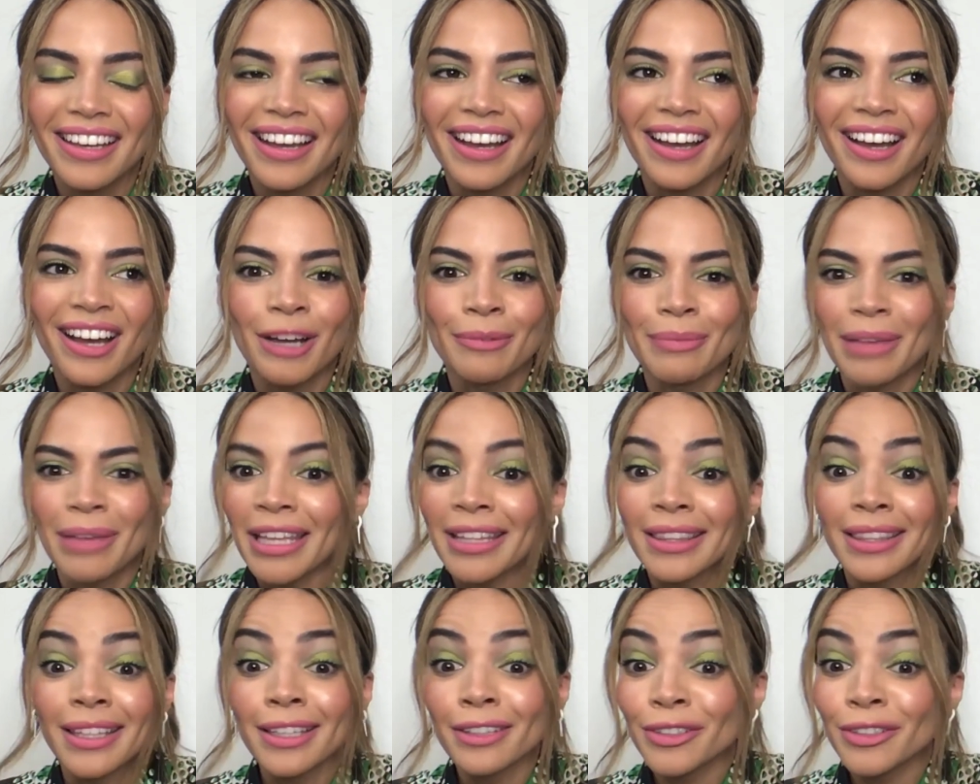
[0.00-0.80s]

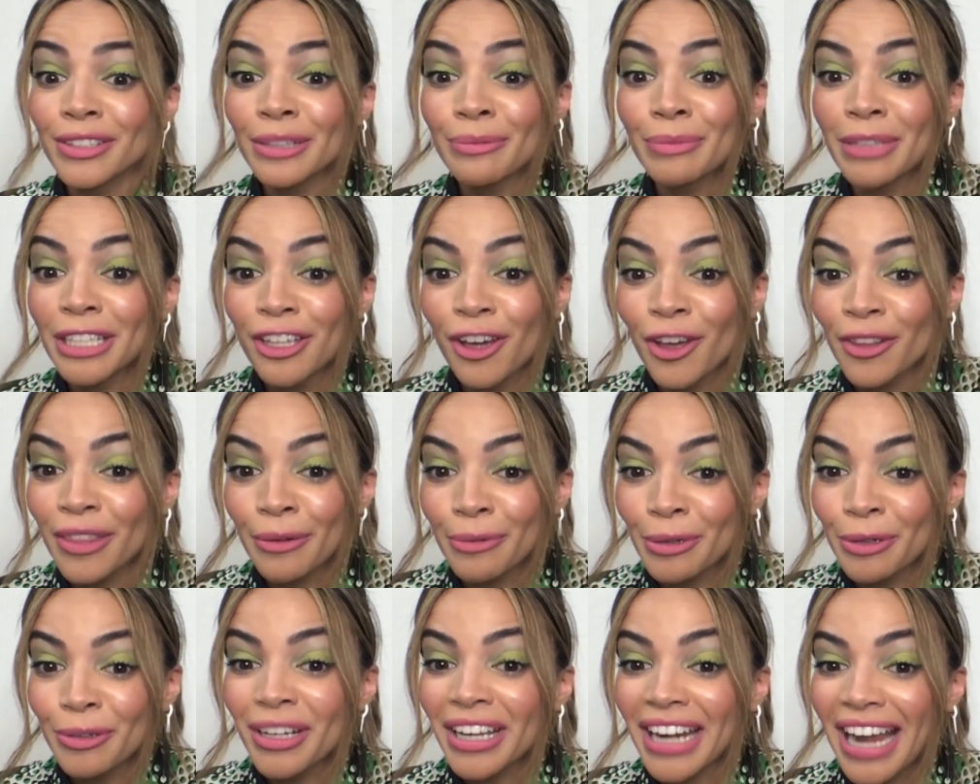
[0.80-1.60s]
And little did we know that
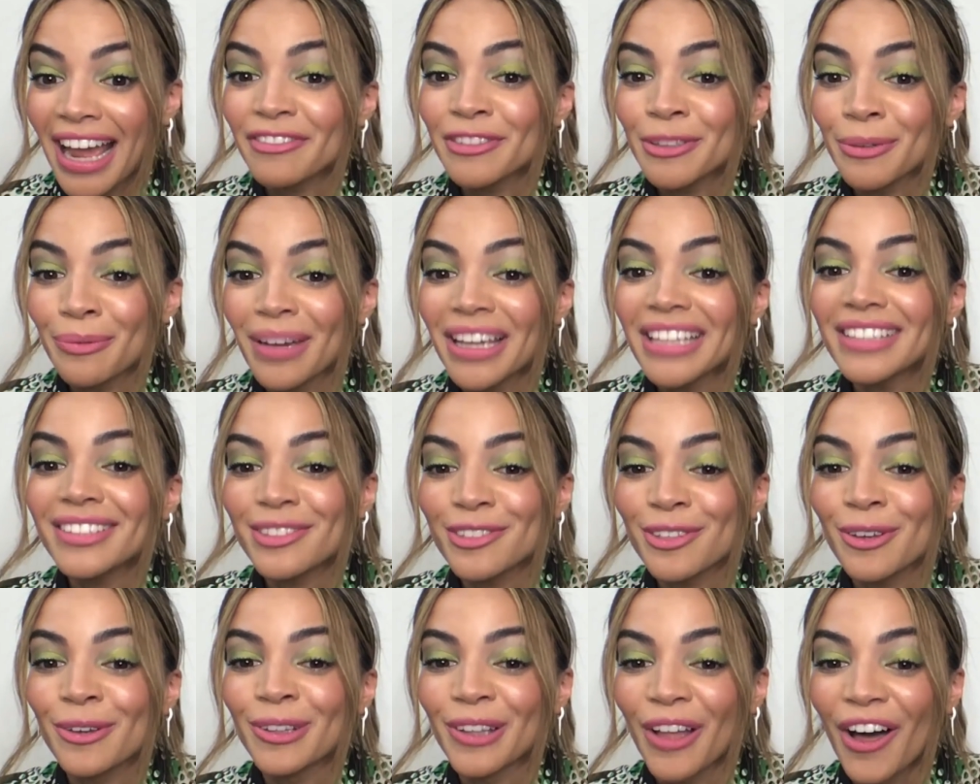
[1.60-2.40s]
we were gonna have to wait
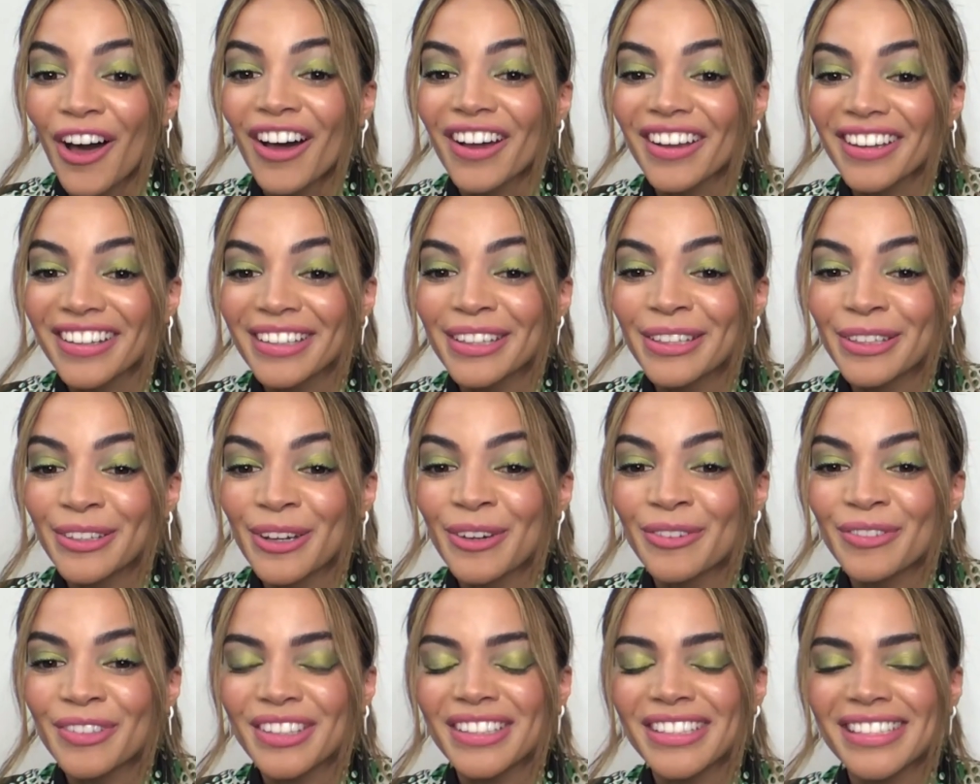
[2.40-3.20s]
so long, you
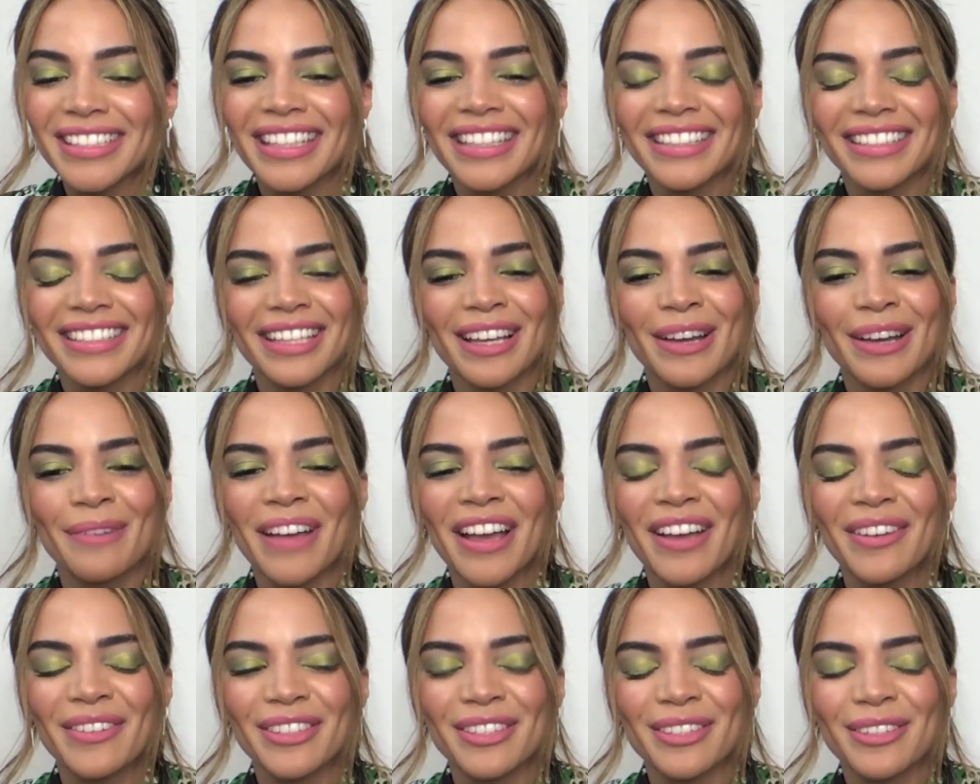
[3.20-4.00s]
know, for this thing to come
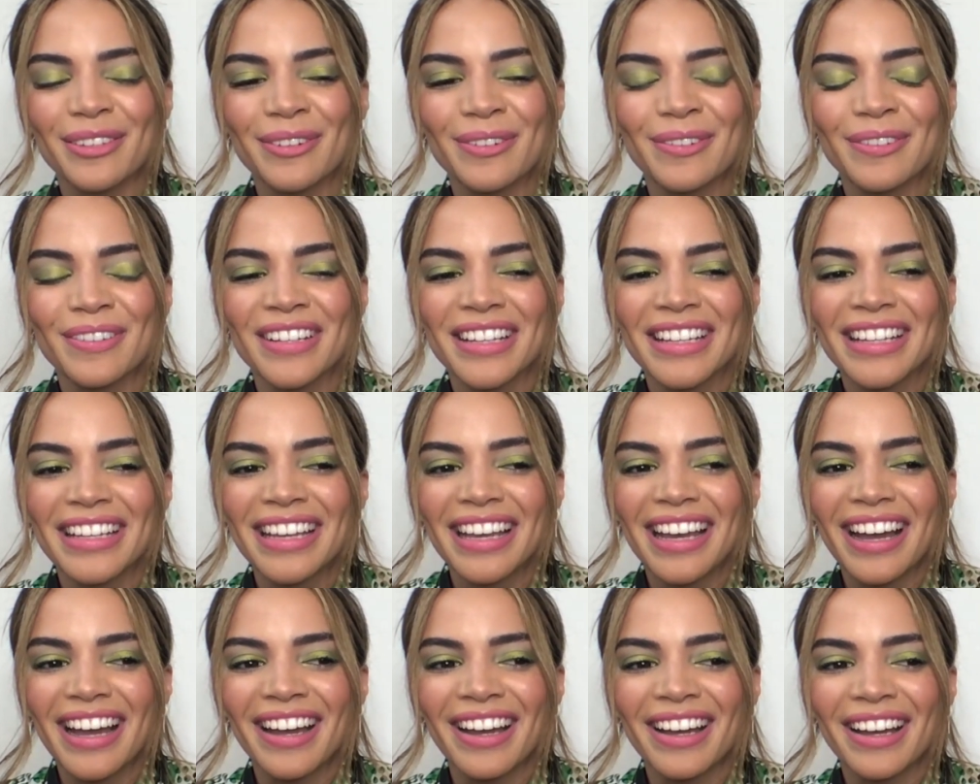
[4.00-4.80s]
out. So
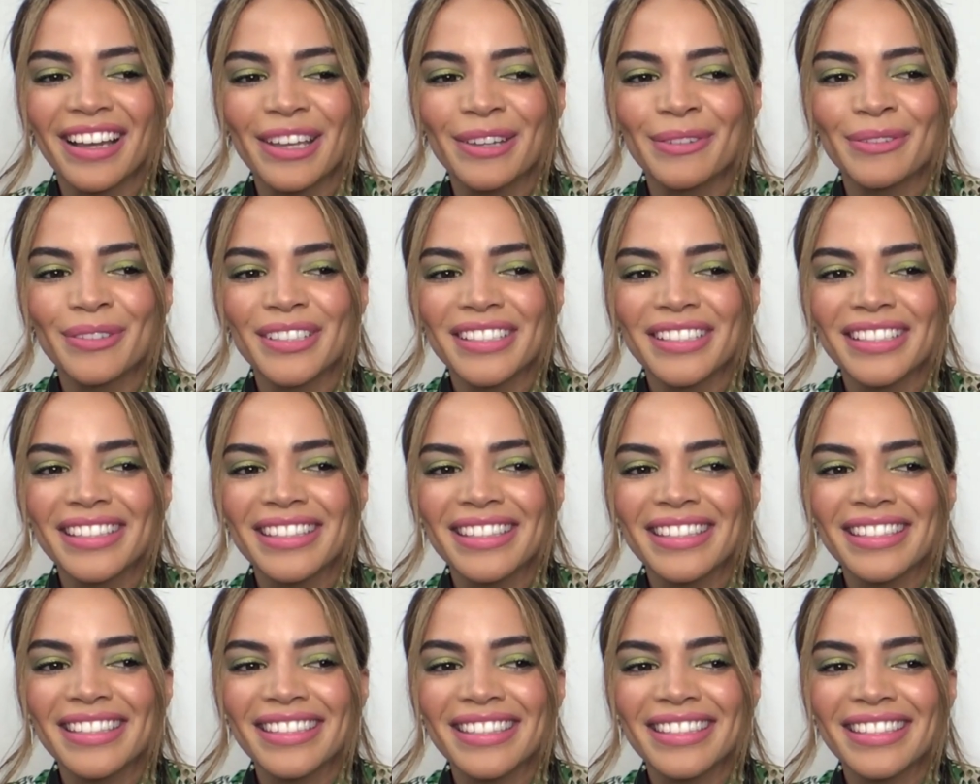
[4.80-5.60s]
it
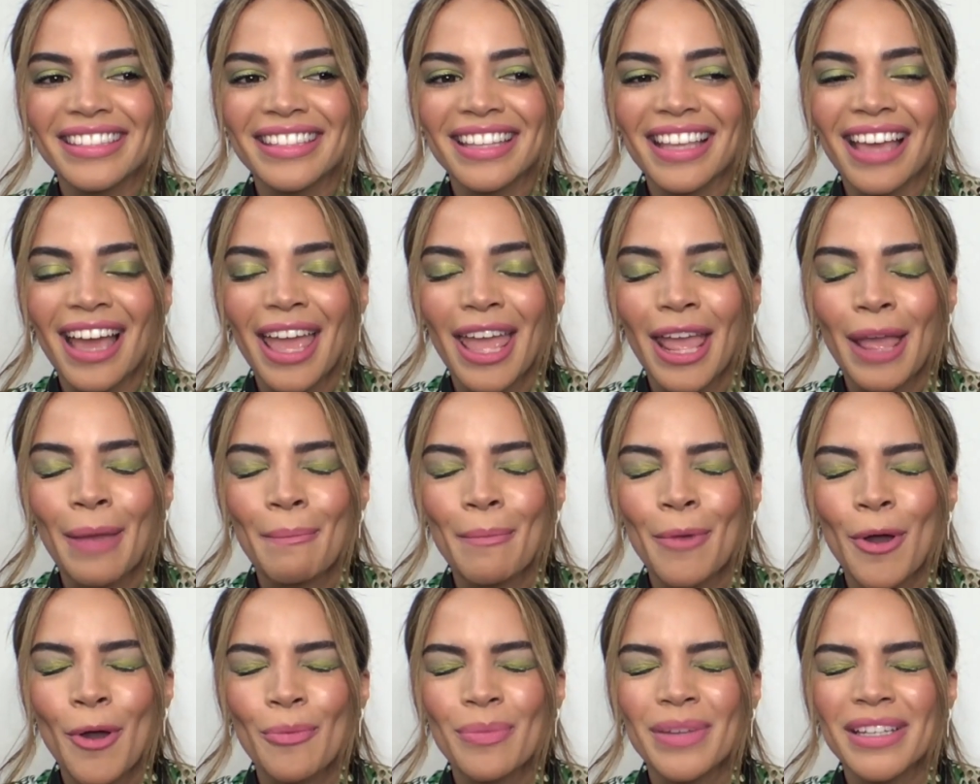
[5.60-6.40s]
was a
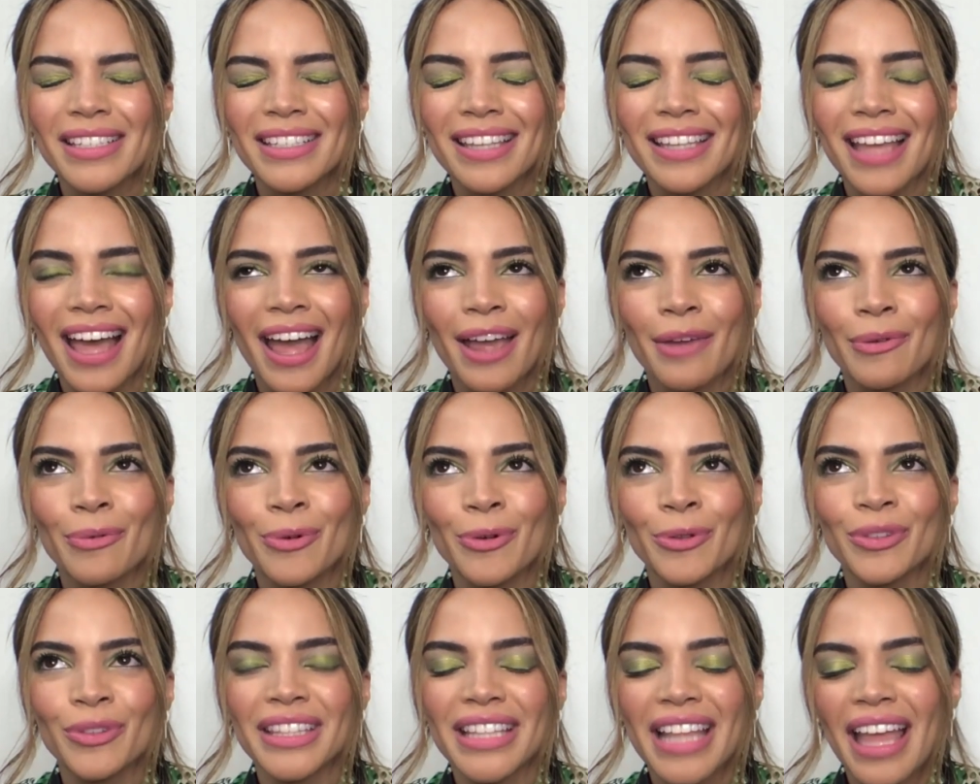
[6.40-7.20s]
moment I
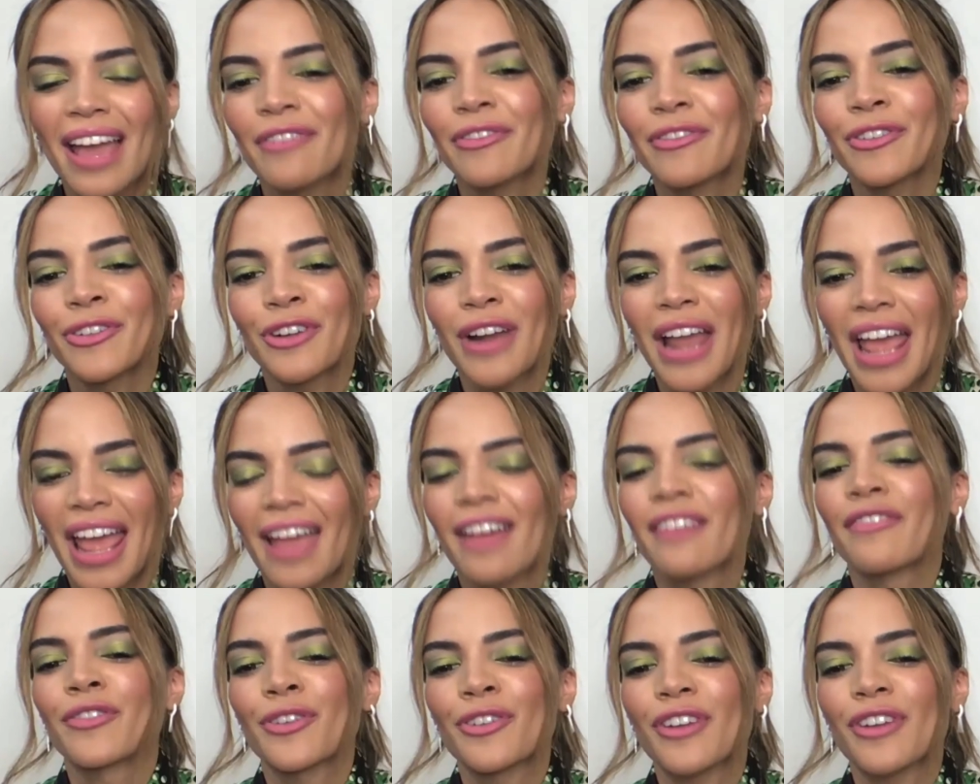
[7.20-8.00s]
will never,
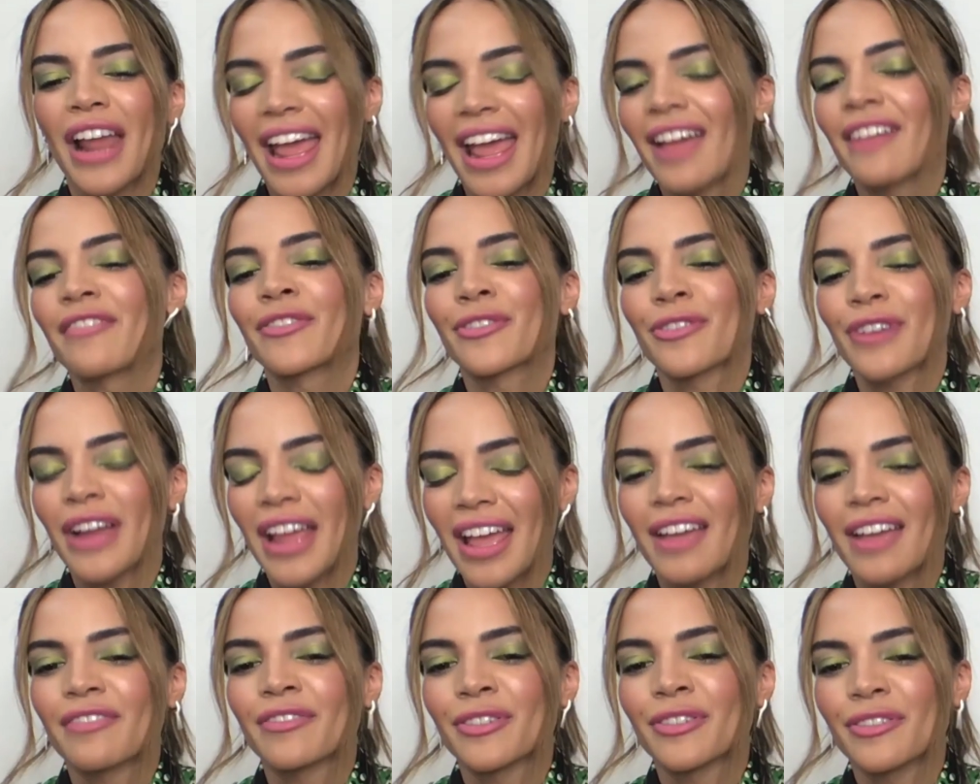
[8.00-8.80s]
ever, ever,
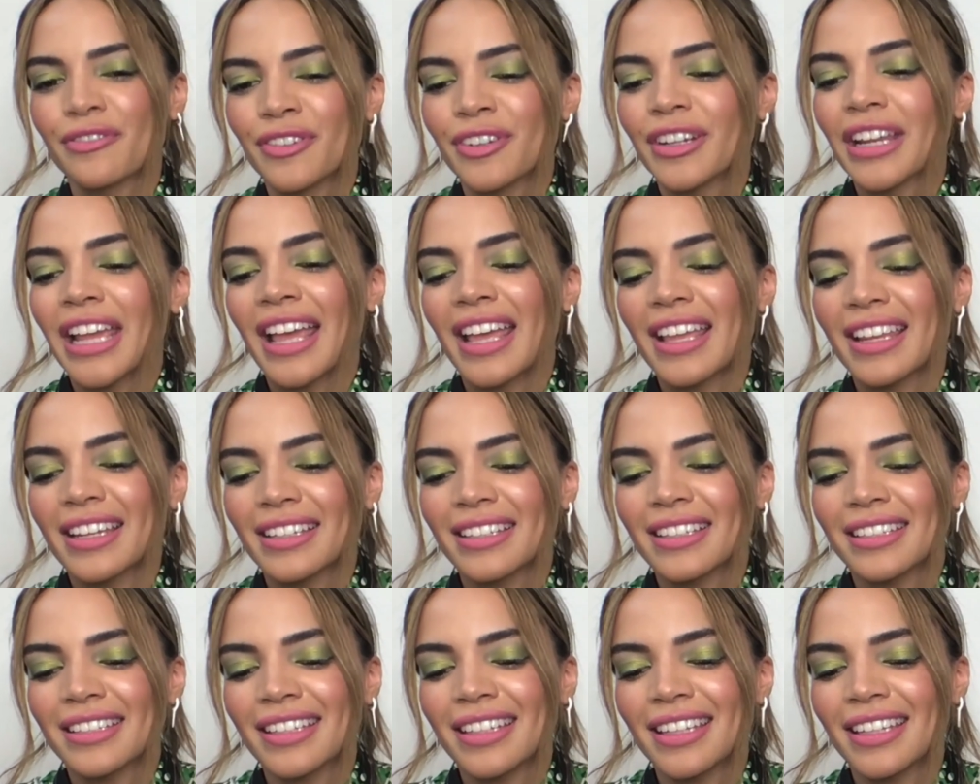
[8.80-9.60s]
ever forget.
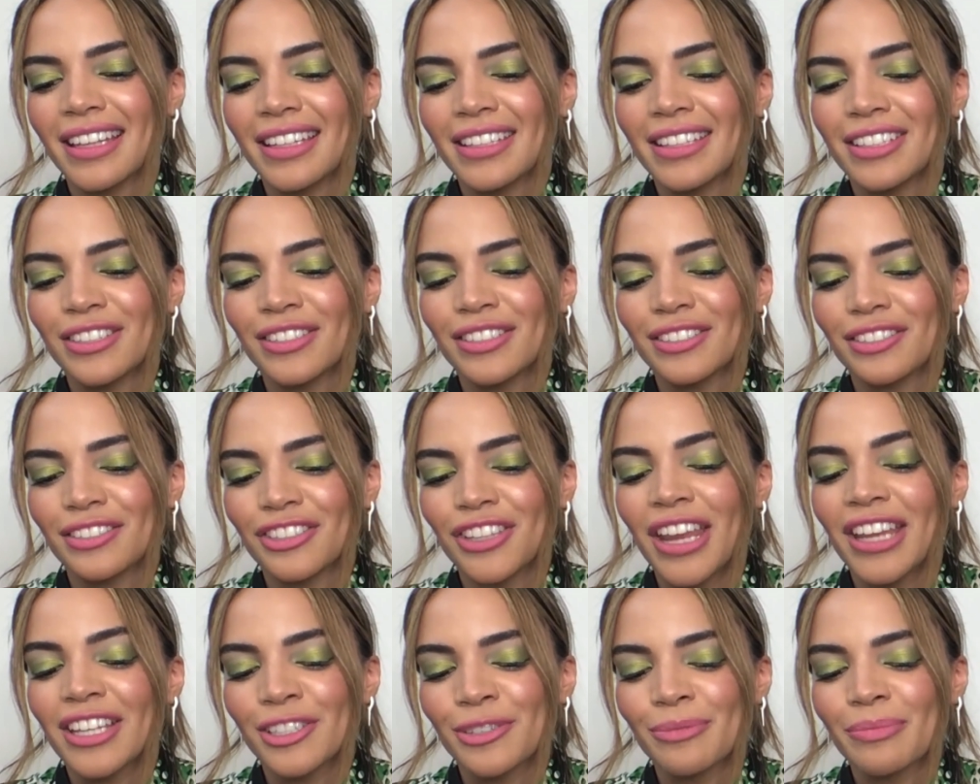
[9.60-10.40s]
Yeah.
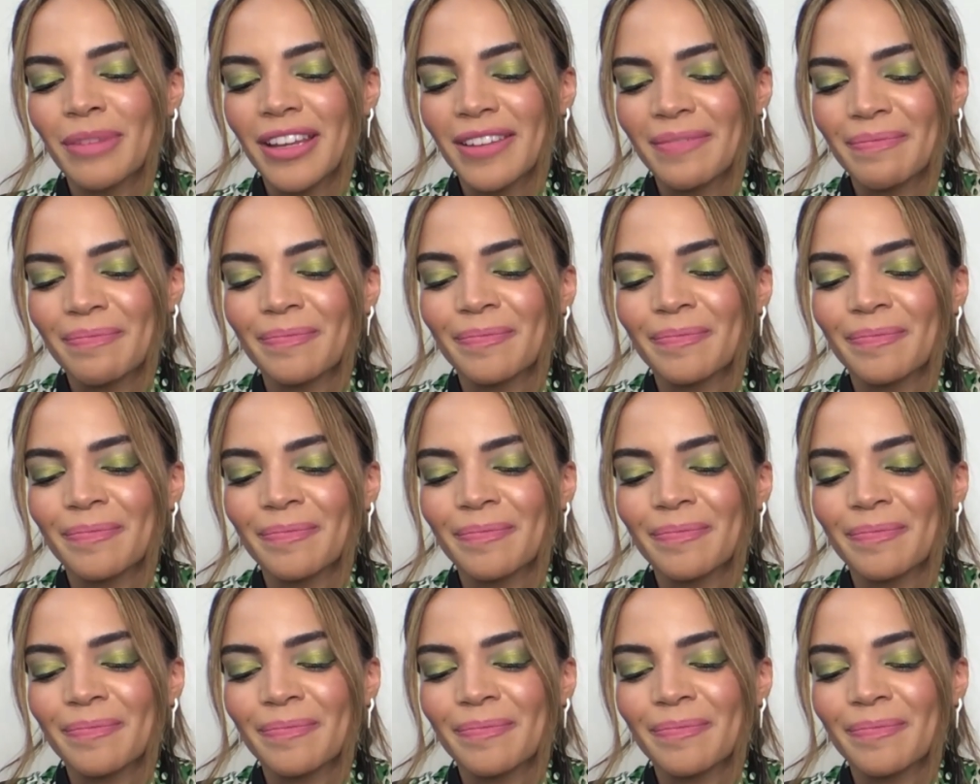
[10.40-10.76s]
Changed me.